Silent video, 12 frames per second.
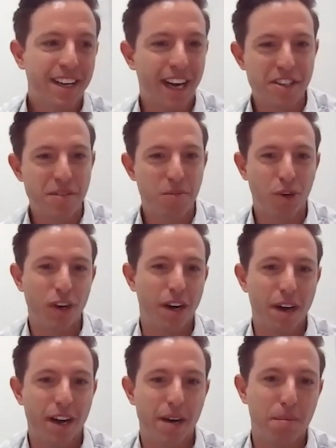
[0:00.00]
This is more
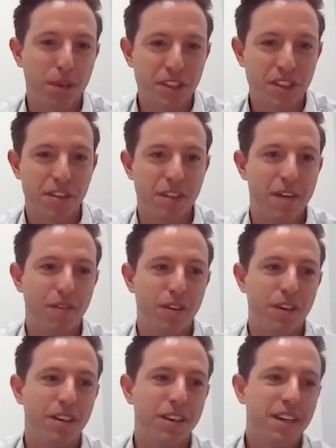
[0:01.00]
on a personal
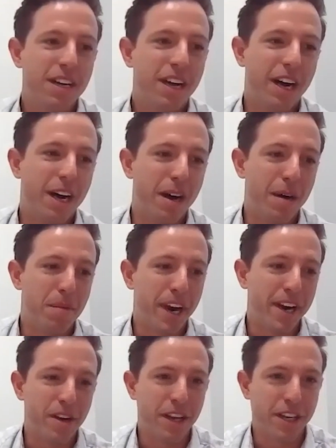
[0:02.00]
level, but I
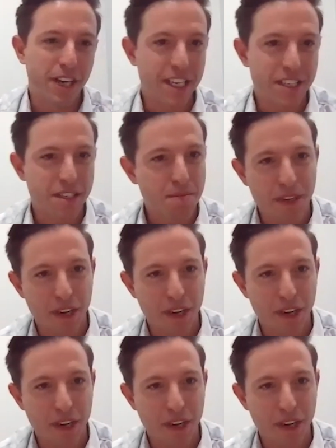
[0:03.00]
know that you guys,